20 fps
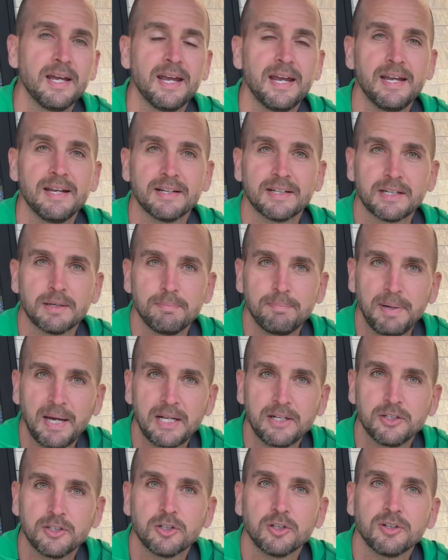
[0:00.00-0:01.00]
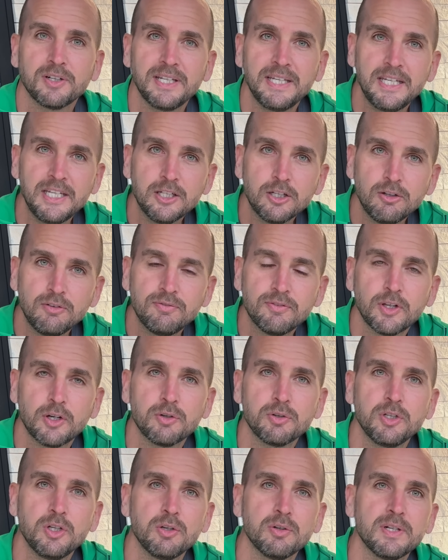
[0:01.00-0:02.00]
and competitor
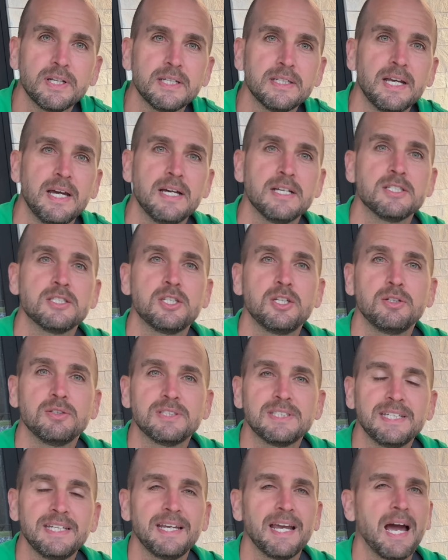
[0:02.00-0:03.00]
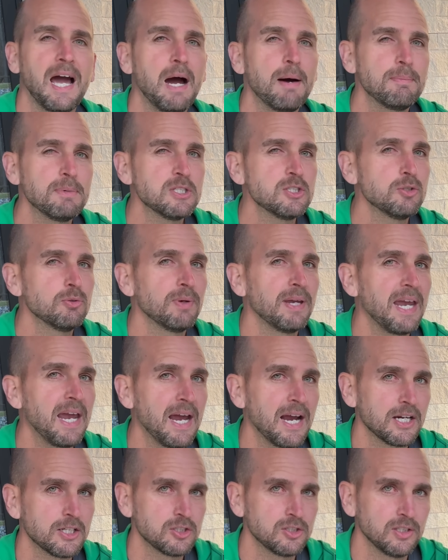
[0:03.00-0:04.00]
EcoFlow unit to see how much do we
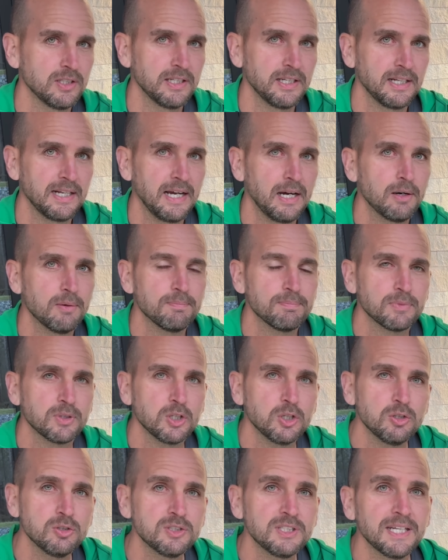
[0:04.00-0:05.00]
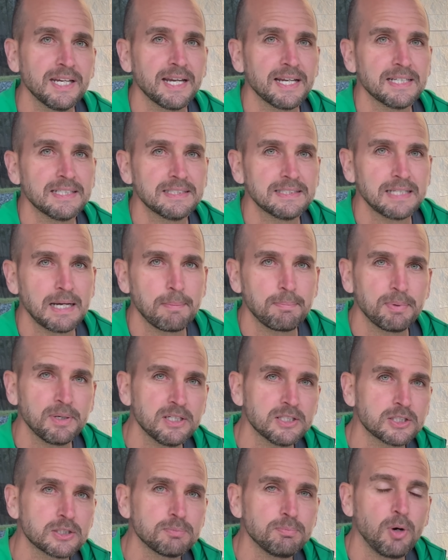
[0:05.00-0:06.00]
actually get out using a
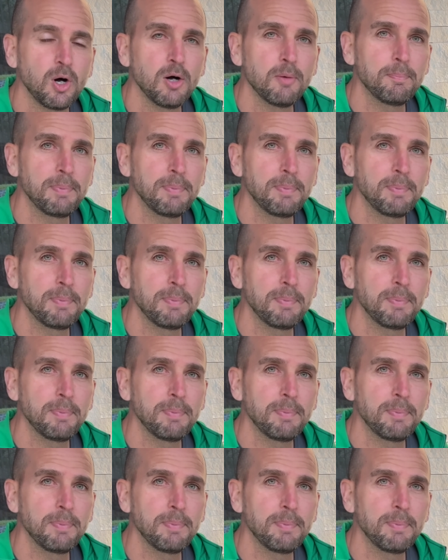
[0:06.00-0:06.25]
separate small